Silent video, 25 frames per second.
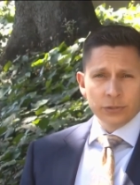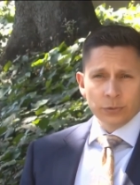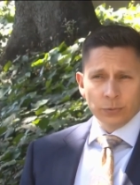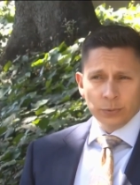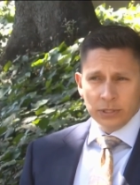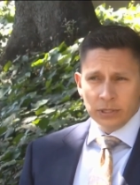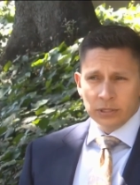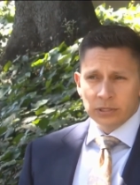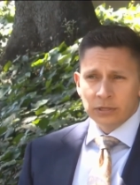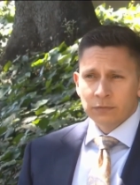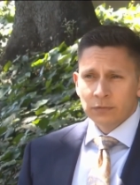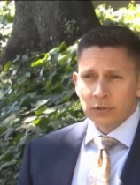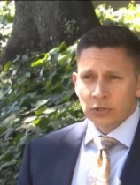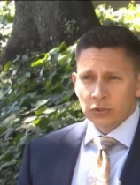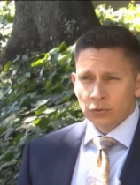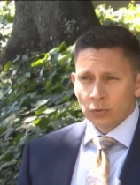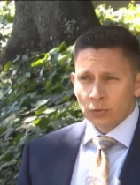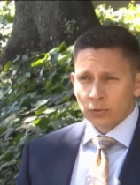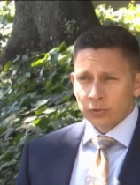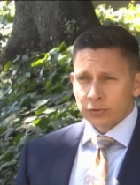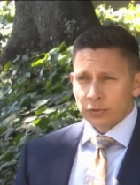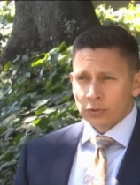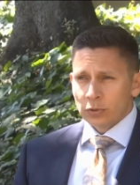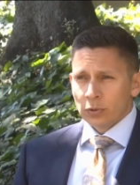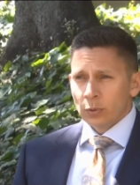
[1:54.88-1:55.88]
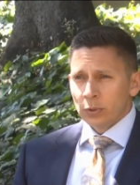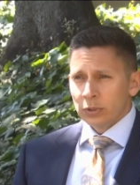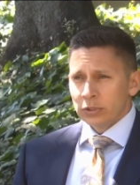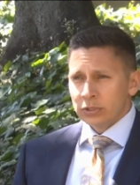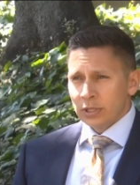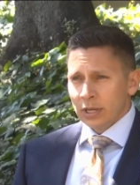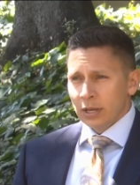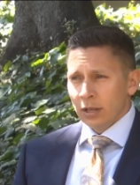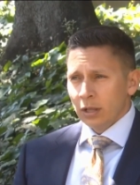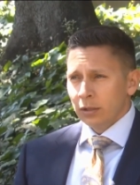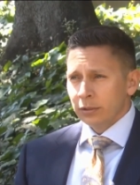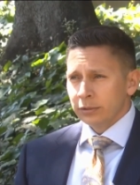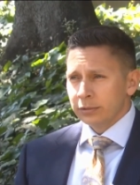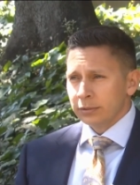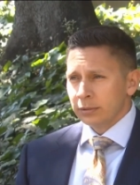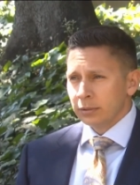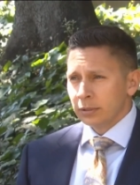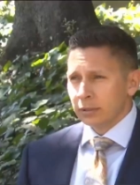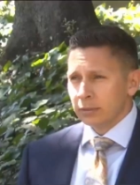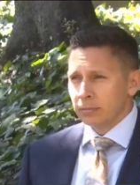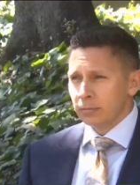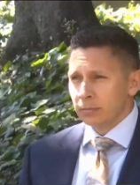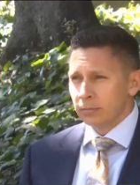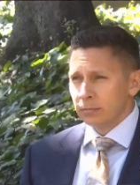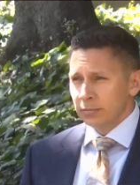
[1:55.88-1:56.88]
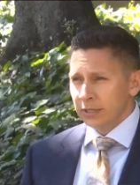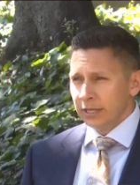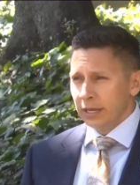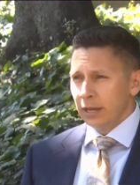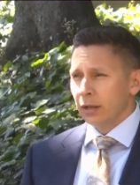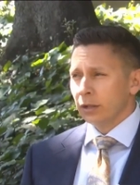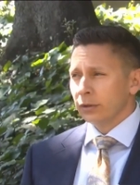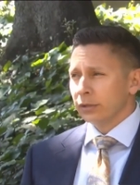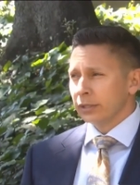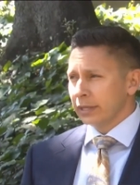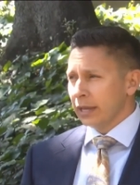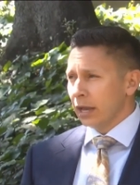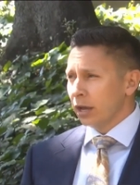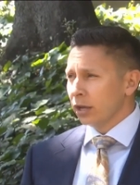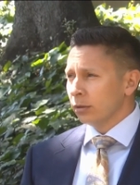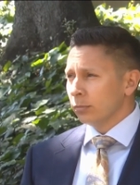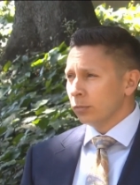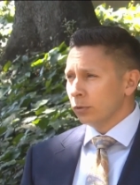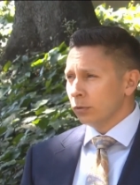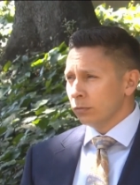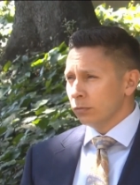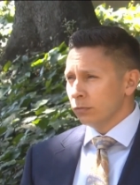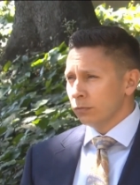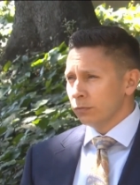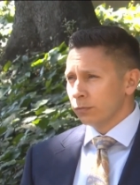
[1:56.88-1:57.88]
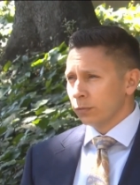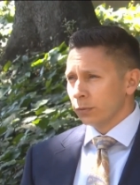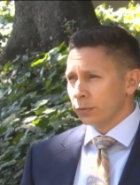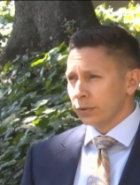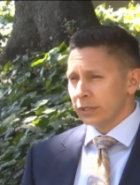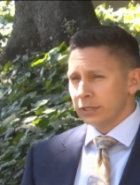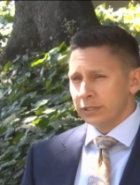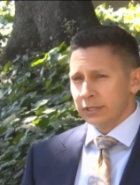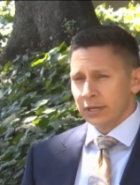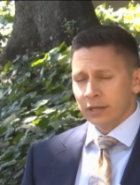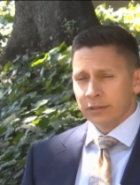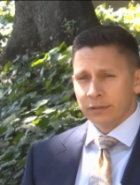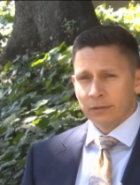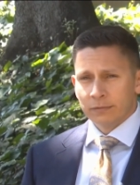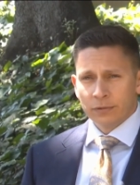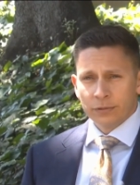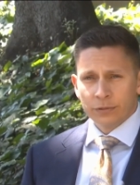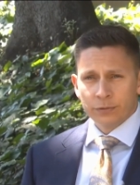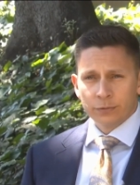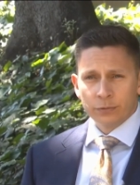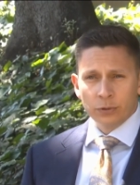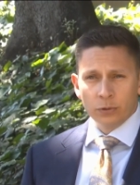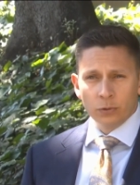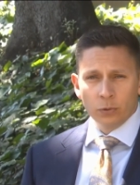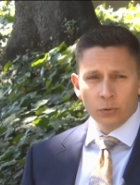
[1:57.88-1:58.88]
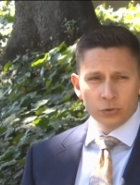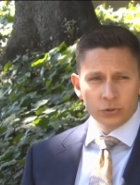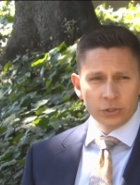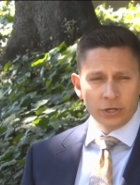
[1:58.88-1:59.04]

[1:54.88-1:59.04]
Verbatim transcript: three individuals are going to held, be held accountable for the death of a three-year-old